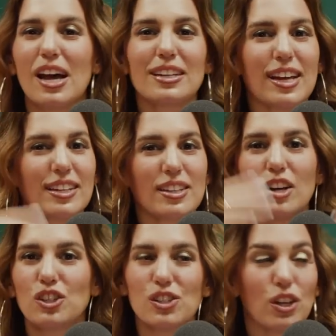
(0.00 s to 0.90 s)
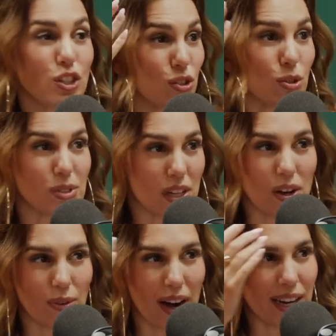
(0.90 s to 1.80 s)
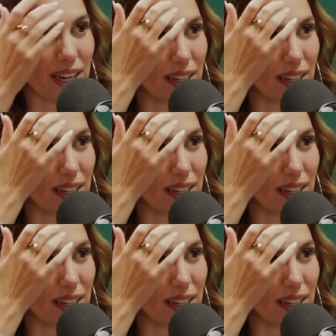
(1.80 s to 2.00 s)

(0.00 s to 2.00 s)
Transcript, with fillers: She's on TikTok. She's on YouTube still, oh, right?